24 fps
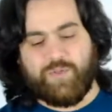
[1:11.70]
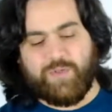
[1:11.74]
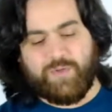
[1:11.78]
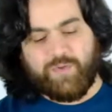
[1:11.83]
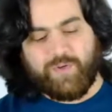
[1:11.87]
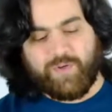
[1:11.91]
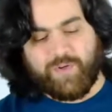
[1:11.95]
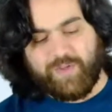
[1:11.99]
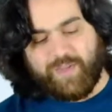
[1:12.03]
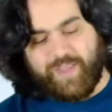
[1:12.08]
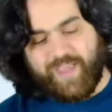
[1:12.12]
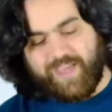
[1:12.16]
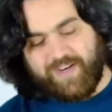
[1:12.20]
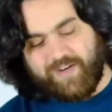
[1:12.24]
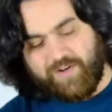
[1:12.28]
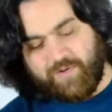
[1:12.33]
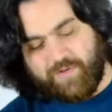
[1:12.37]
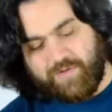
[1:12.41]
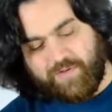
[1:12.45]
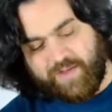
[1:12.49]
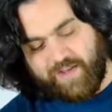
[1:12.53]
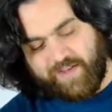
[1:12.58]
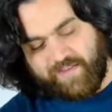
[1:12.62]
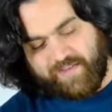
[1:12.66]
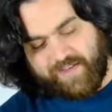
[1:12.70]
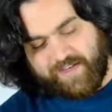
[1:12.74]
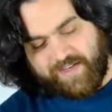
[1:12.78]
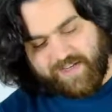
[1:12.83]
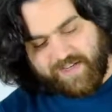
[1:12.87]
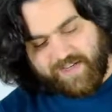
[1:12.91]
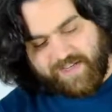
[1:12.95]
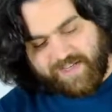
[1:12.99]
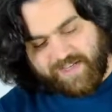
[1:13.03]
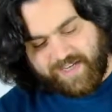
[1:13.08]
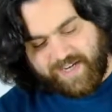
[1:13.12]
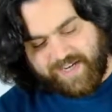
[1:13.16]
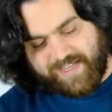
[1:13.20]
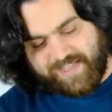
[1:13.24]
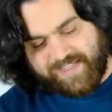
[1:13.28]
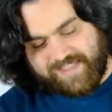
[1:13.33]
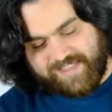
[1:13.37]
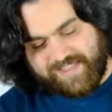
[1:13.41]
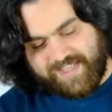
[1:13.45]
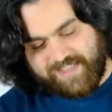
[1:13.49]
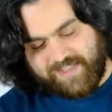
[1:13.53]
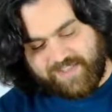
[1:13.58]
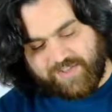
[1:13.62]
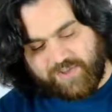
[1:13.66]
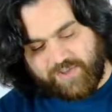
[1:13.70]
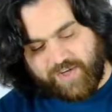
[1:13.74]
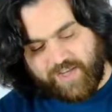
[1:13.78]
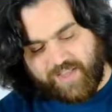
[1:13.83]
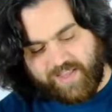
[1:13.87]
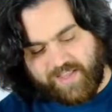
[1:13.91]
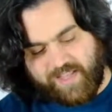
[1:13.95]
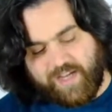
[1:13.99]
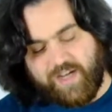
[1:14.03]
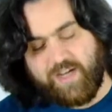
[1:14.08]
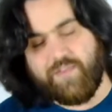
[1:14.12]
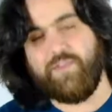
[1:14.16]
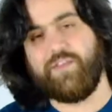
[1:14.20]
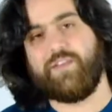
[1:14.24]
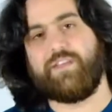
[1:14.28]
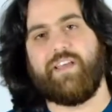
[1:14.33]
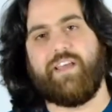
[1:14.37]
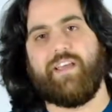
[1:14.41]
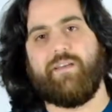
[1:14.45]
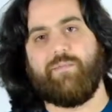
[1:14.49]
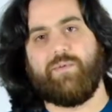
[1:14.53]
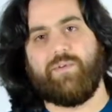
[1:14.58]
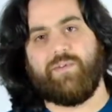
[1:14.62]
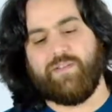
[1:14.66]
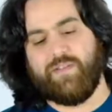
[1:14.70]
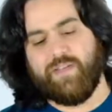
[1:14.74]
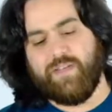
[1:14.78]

lunar lander thing that kind of sits gently on the table.